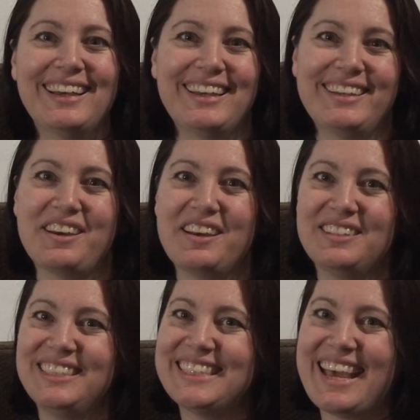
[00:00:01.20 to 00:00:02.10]
Hey y'all,
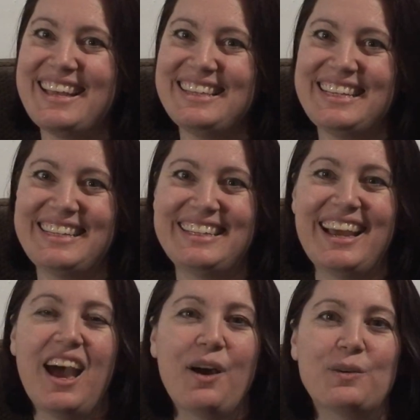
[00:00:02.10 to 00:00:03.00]
it's Leigh.
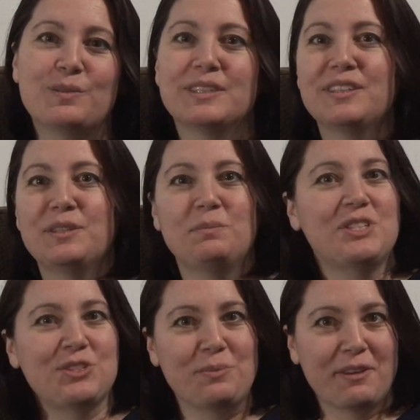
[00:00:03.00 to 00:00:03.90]
Welcome
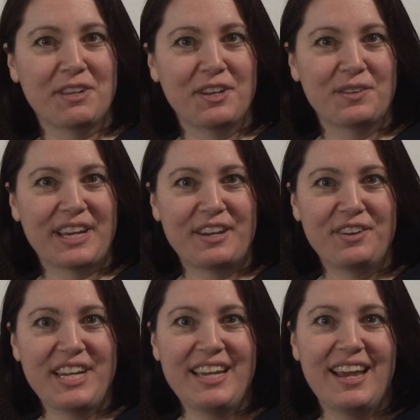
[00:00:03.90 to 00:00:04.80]
to my video
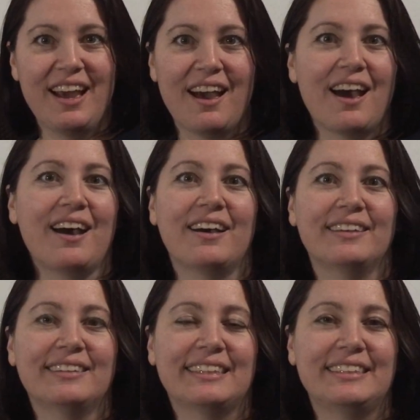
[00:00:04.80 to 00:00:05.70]
diary.
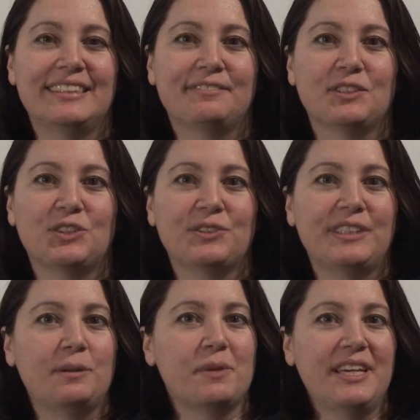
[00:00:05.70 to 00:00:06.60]
Thanks for
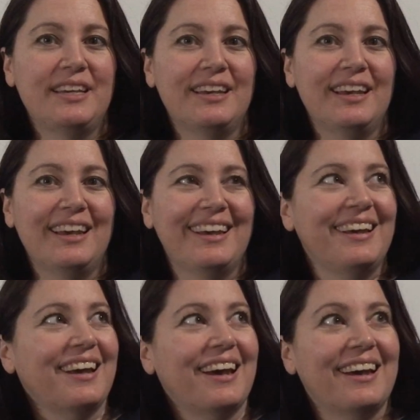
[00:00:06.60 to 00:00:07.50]
joining me.
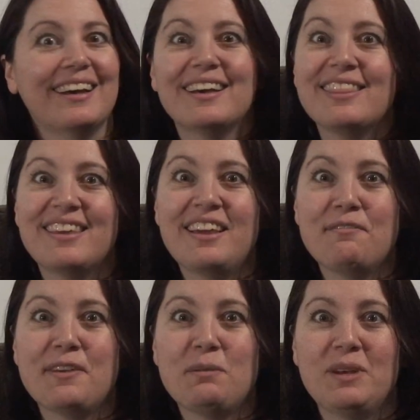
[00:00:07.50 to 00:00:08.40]
I think I
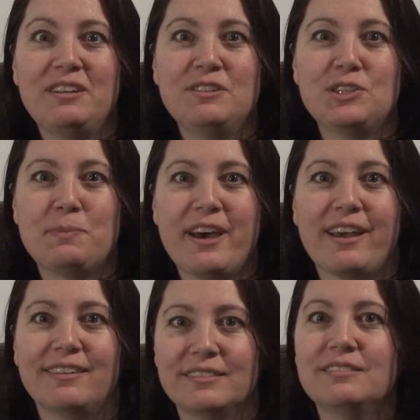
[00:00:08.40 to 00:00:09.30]
found my new spot.
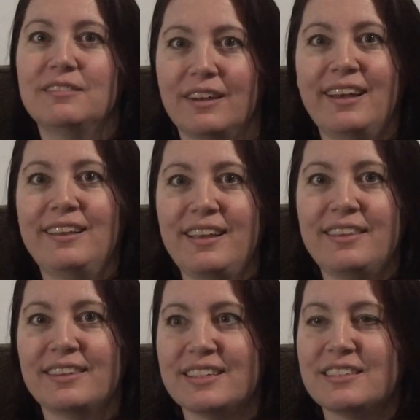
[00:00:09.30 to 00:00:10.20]
I like
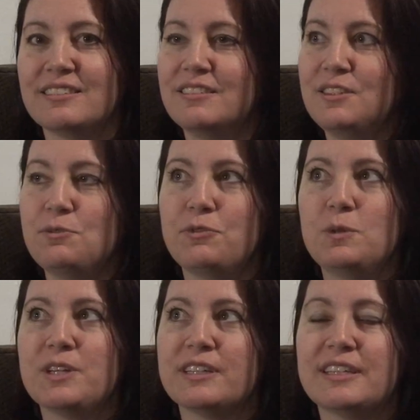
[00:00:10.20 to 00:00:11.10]
this. This is a
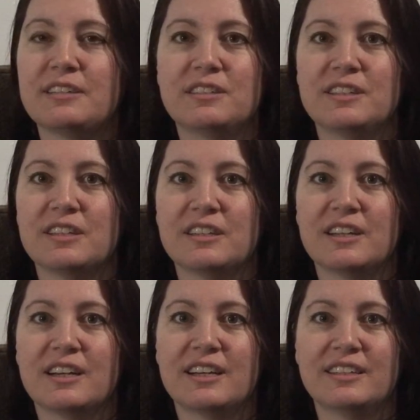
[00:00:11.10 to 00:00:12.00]
futon down in
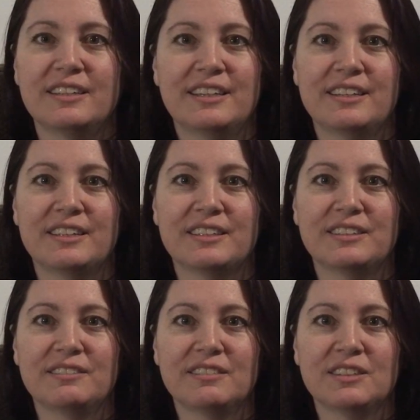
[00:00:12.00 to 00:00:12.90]
our
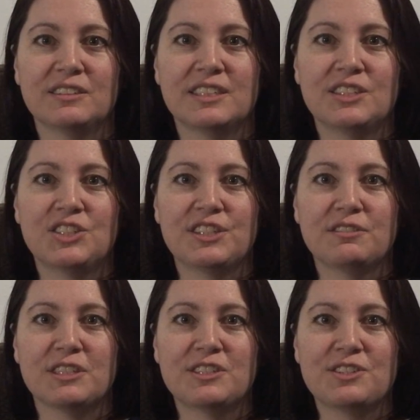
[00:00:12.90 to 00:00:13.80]
little dungeon of
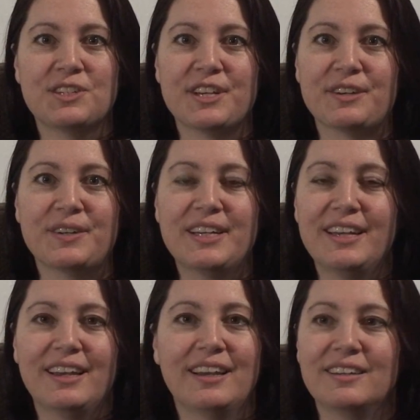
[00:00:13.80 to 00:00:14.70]
a studio.
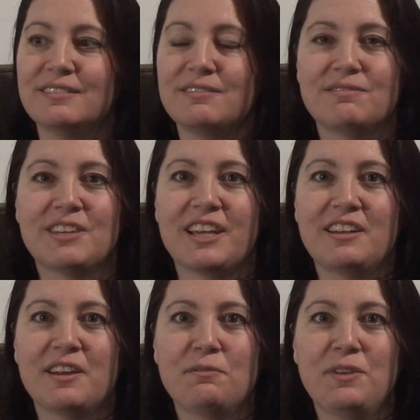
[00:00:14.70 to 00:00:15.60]
Kind of
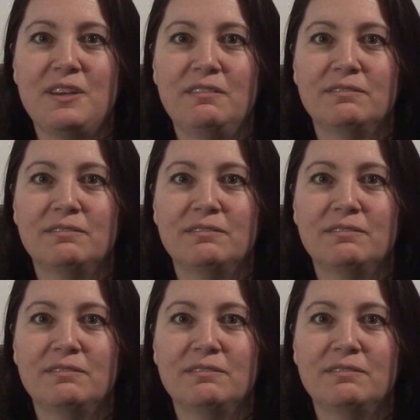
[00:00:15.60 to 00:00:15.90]
comfy.